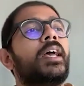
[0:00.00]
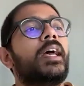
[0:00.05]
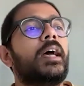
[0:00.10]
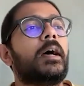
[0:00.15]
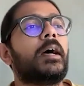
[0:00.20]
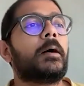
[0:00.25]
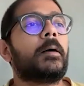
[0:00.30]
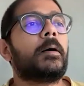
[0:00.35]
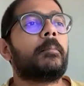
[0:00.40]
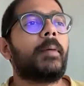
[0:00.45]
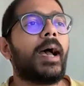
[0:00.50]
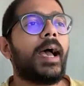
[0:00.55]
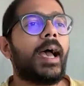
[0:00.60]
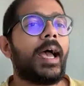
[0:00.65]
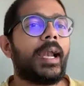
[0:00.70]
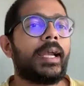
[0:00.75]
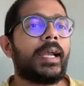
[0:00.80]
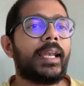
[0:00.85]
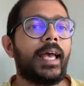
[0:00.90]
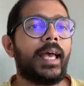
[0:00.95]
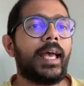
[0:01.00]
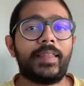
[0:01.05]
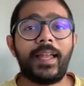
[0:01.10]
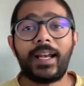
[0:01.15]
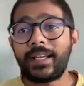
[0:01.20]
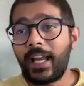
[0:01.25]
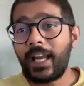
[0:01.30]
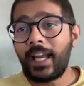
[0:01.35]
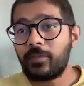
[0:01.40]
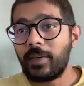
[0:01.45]
And
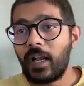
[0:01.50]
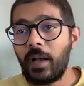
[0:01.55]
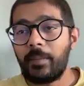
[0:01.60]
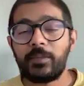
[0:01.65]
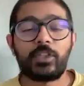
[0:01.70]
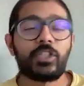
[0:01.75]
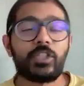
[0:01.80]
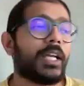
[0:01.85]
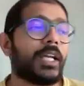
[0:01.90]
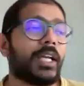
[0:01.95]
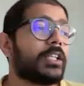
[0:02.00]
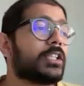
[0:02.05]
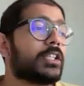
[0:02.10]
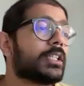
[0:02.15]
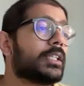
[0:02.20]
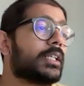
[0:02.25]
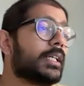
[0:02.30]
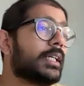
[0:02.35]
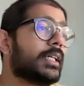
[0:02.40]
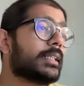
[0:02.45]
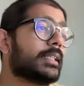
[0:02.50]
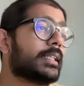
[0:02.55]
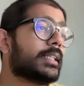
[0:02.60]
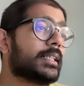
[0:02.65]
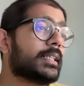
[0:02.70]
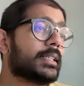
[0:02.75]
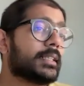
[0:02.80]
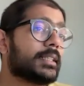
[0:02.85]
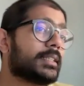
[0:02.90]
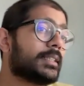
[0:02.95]
that kind of becomes a challenge.
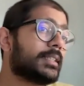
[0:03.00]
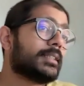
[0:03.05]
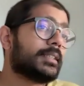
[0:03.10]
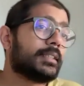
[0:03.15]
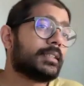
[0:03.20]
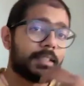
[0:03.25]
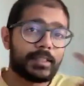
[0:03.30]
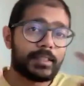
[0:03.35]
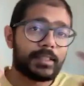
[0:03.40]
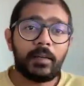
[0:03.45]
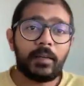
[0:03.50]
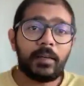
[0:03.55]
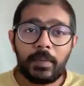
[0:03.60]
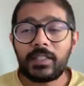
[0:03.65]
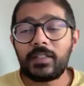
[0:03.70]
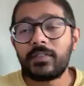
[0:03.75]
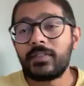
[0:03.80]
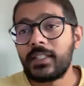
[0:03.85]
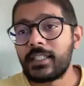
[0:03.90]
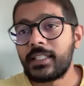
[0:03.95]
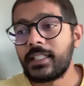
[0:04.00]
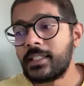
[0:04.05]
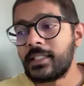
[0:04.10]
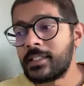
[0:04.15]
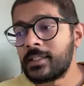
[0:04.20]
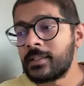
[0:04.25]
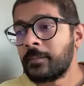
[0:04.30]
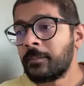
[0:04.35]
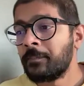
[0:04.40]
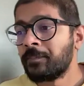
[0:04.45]
The second piece of this
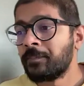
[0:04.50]
is